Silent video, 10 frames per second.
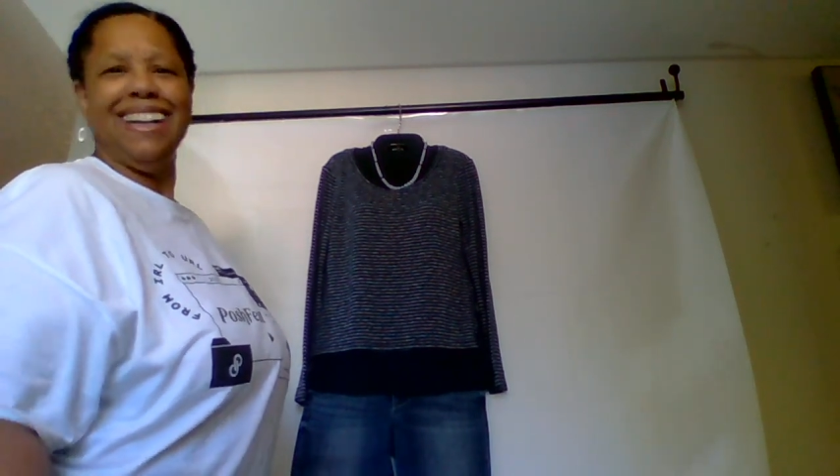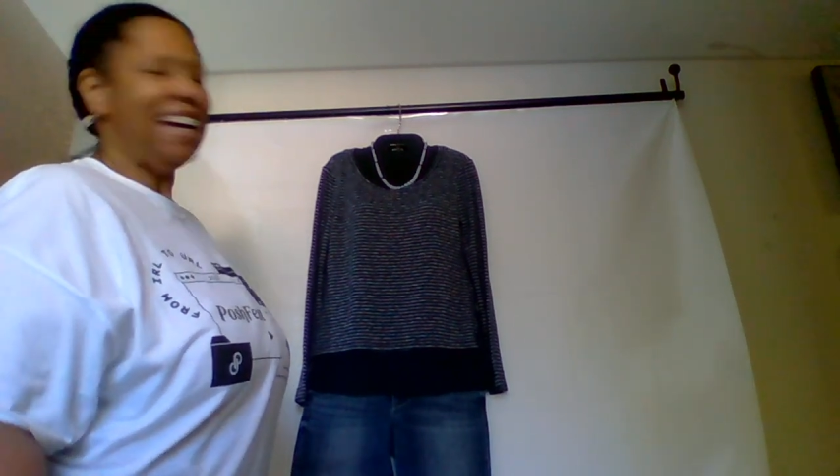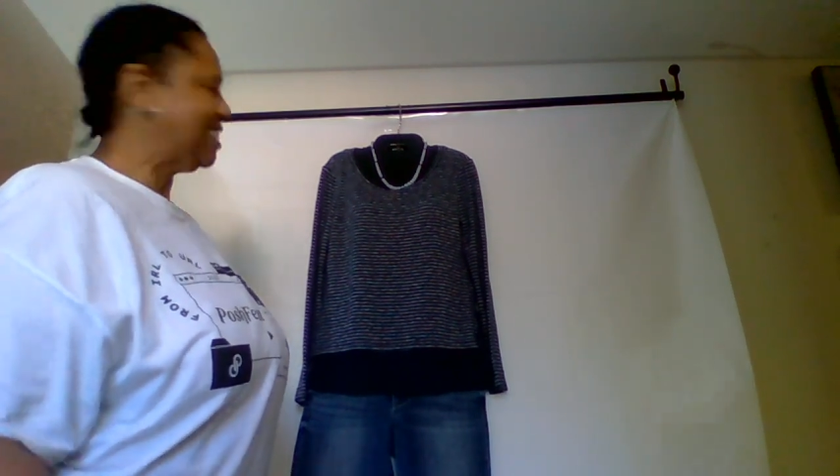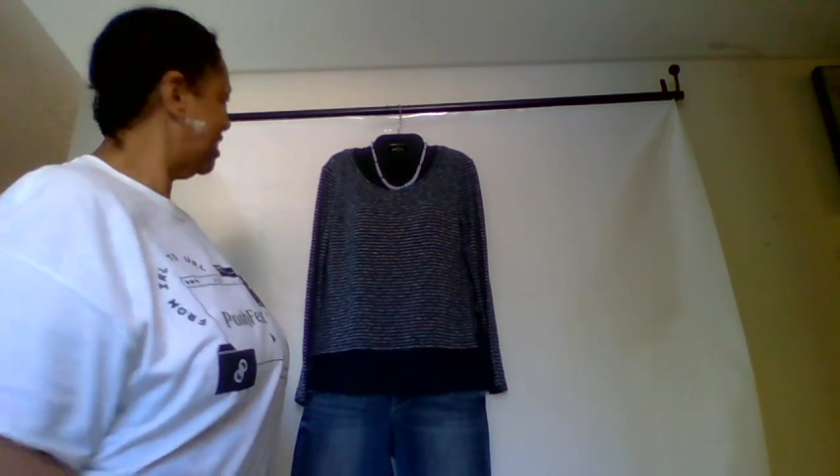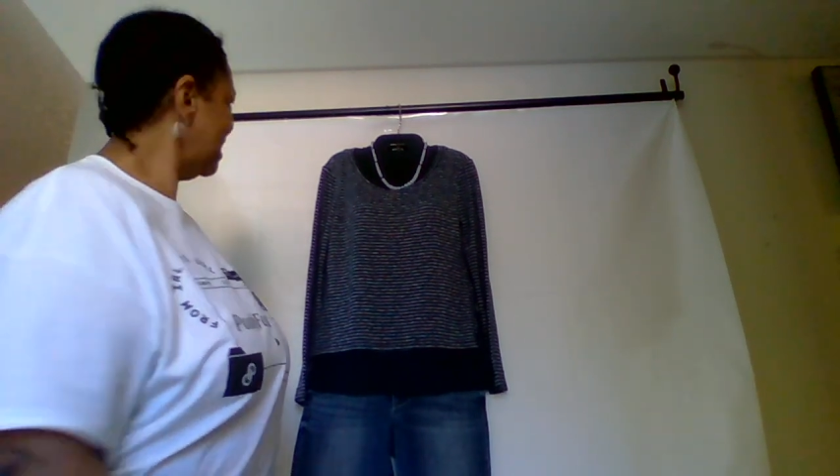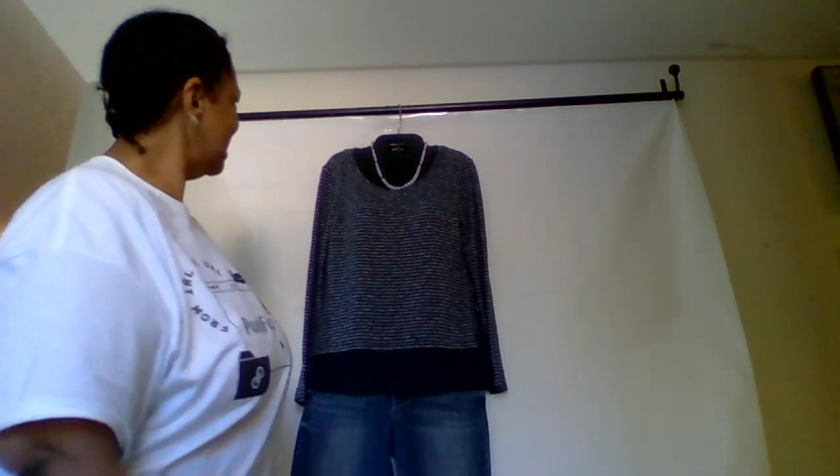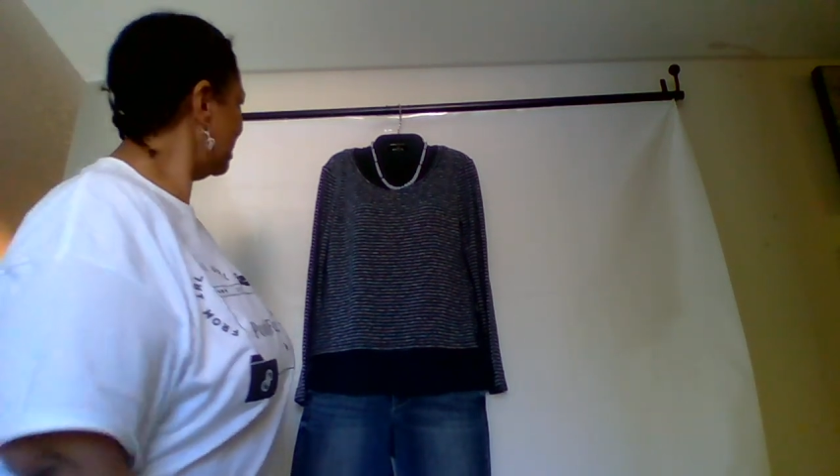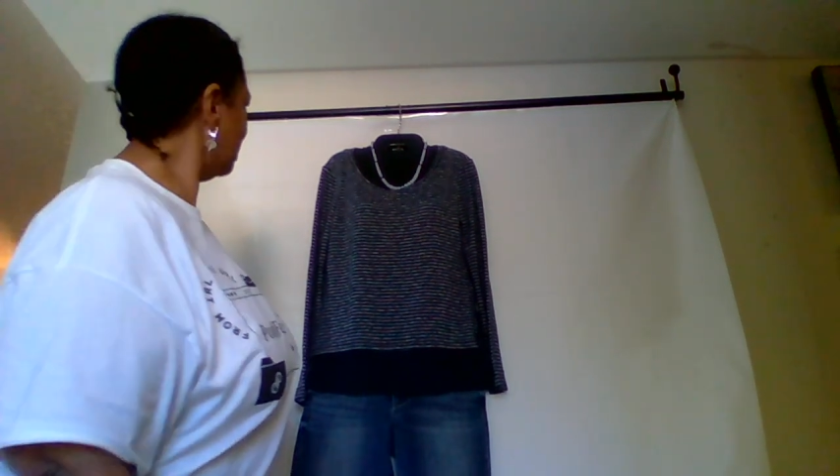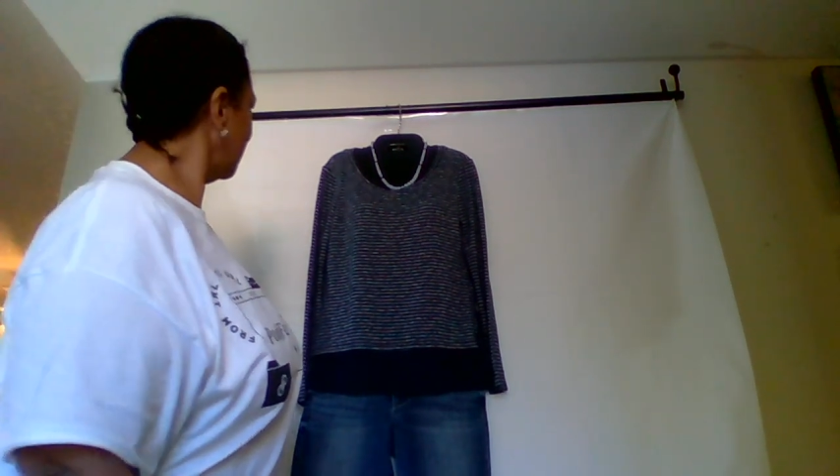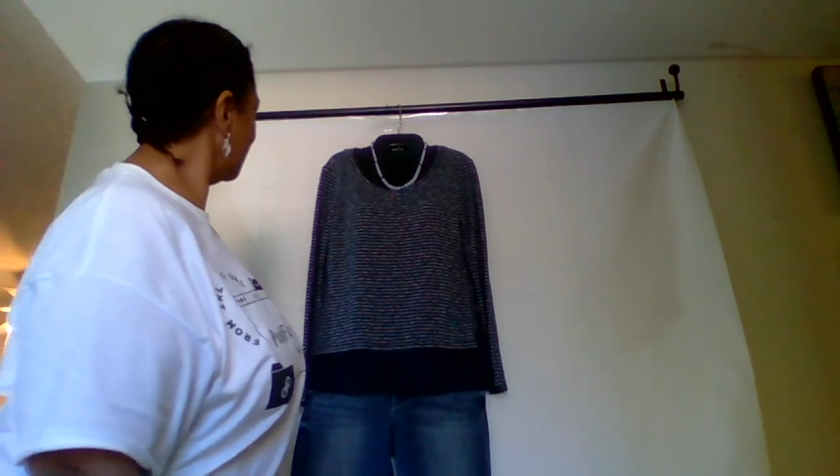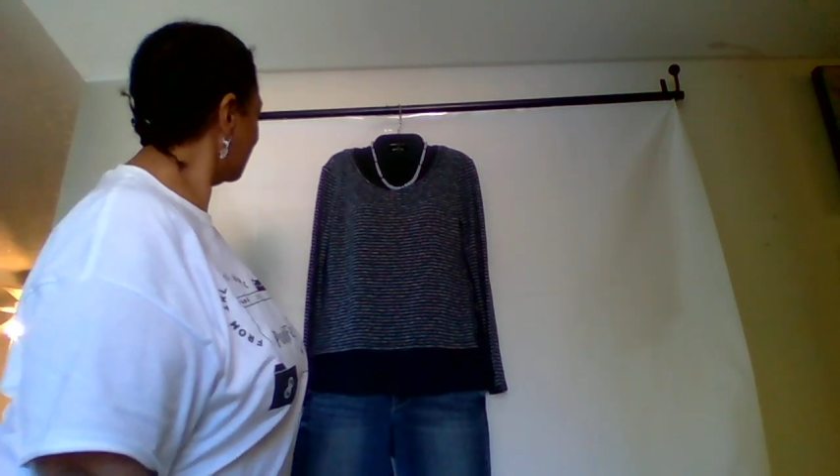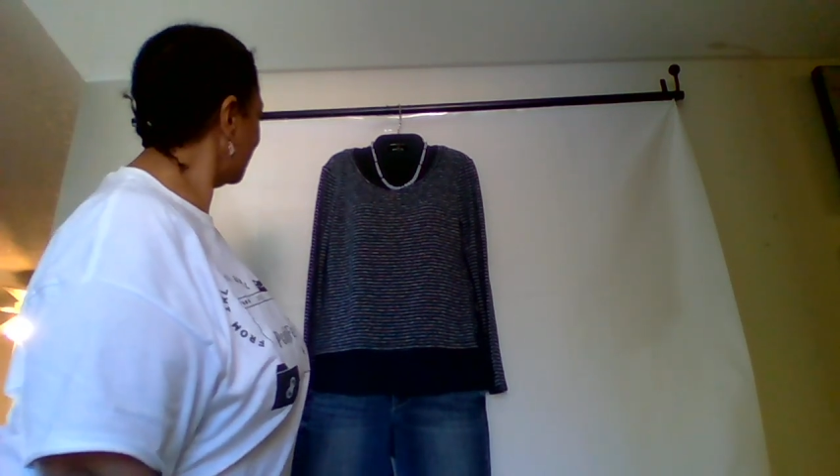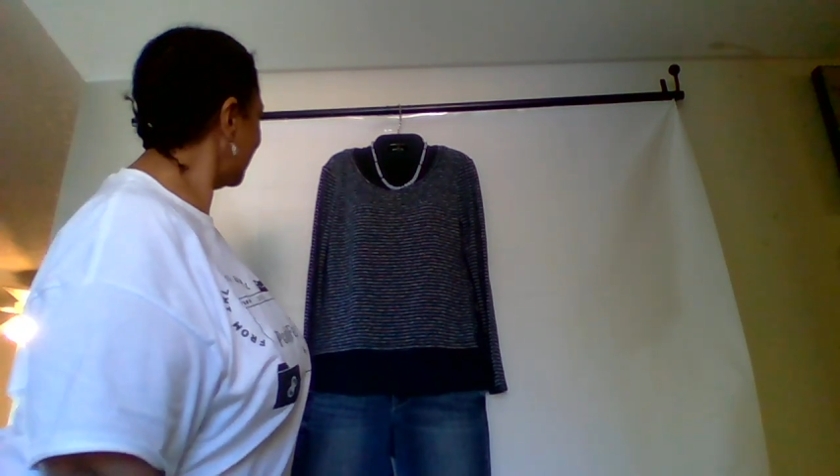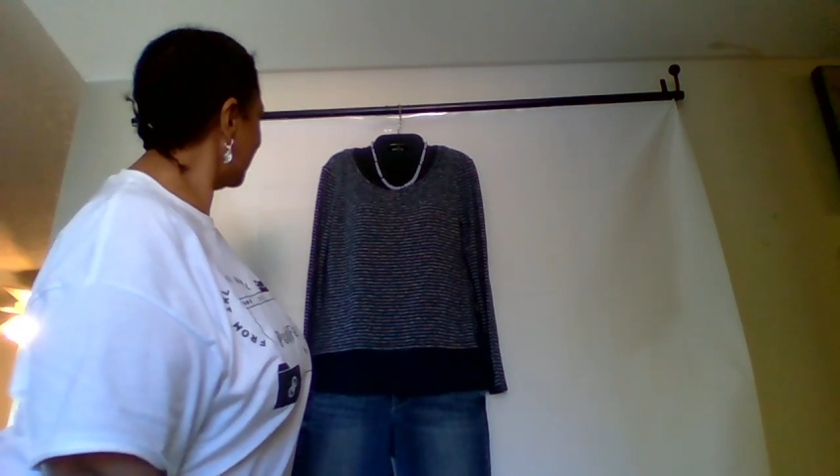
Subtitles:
Actually, it's perfect for